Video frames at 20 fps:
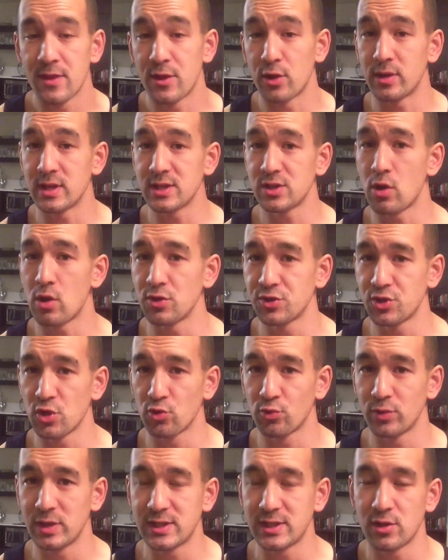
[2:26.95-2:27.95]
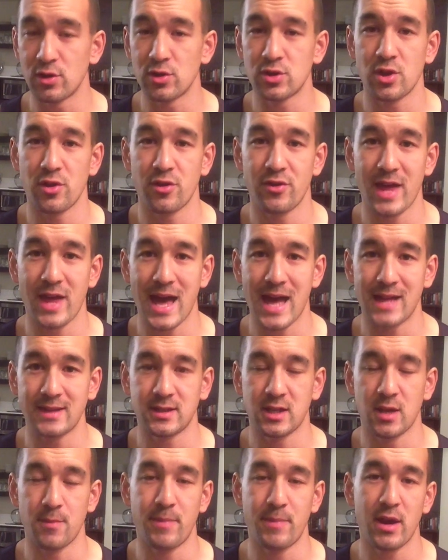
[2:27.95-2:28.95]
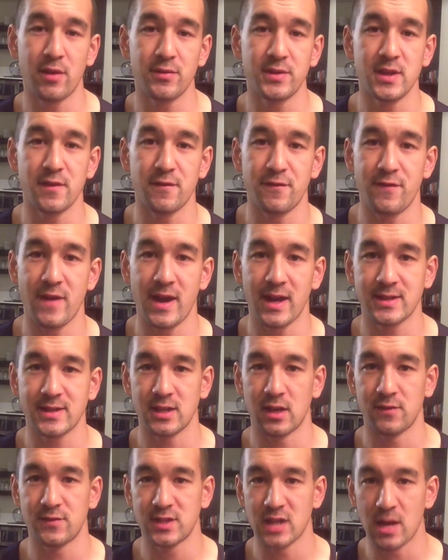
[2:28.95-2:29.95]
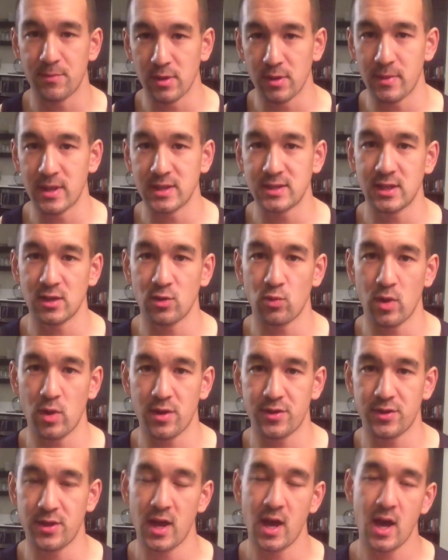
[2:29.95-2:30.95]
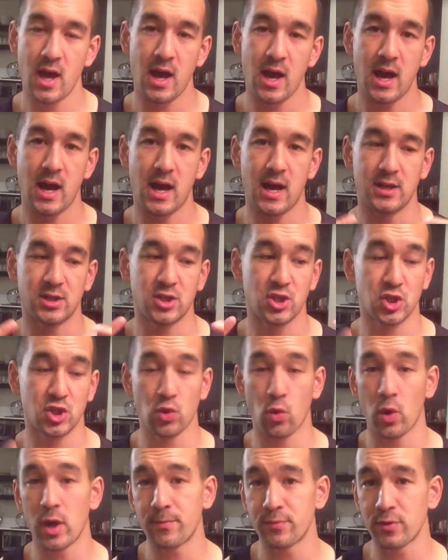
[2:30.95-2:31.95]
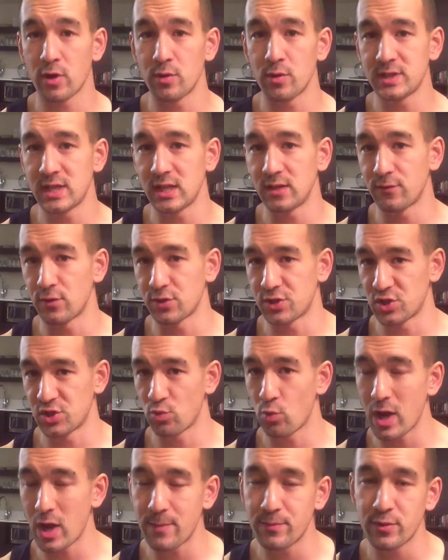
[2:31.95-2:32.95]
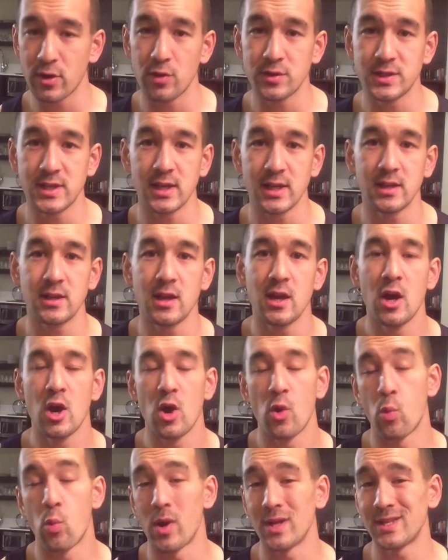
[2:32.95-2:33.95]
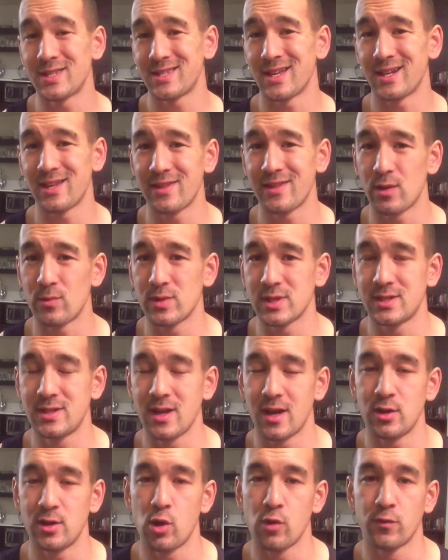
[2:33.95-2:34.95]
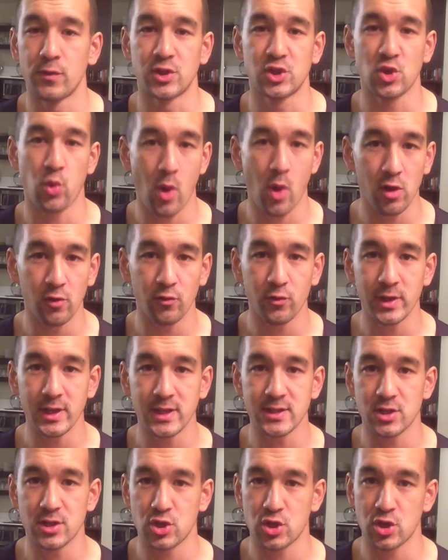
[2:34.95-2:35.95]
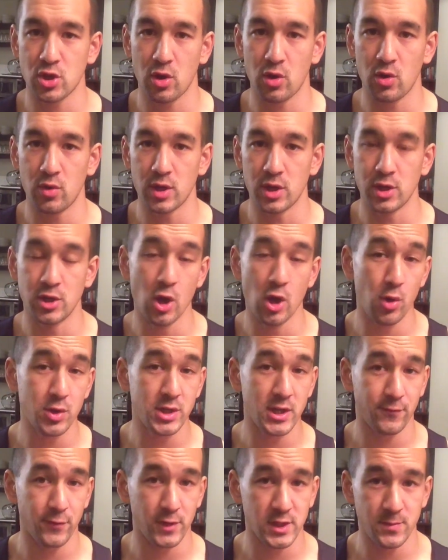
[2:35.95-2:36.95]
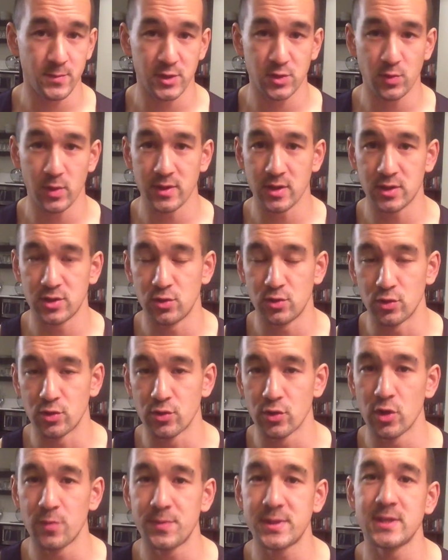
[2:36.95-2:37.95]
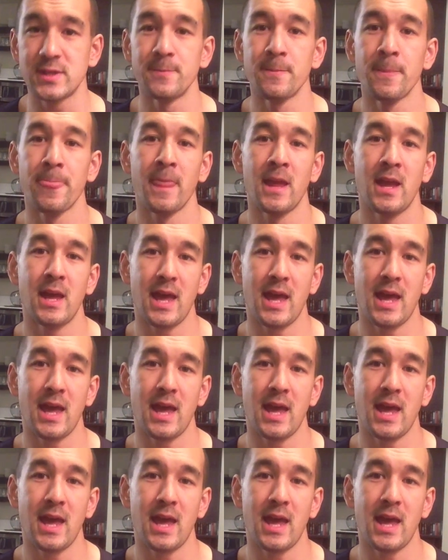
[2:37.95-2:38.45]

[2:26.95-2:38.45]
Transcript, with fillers: There is also research that compared the effects of supplementing with soy protein versus whey protein. One study that was done over 12 weeks showed no difference between the two groups.